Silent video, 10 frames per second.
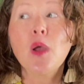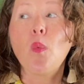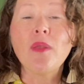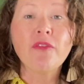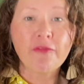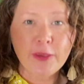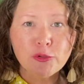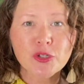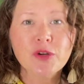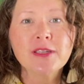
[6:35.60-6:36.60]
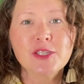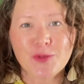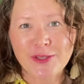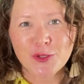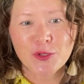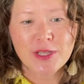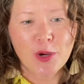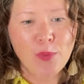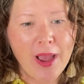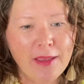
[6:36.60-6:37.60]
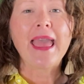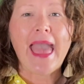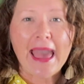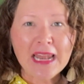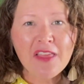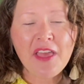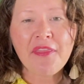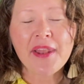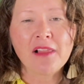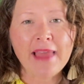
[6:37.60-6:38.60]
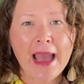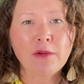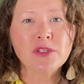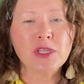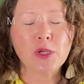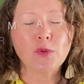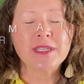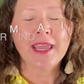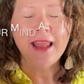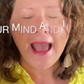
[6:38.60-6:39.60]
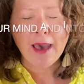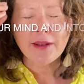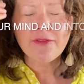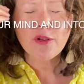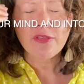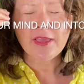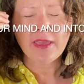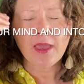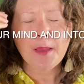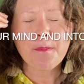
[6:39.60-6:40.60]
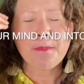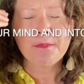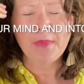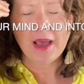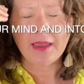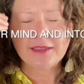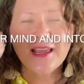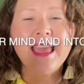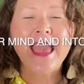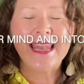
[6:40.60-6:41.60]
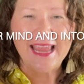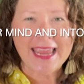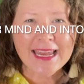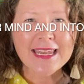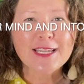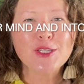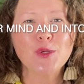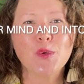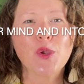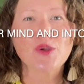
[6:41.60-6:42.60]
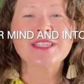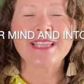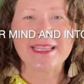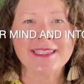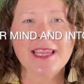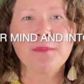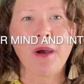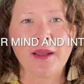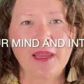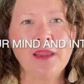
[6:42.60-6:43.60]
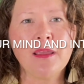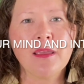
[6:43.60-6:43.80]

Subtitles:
when future stressors arrive. Anything that allows you to get out of your thinking mind and into your sensing body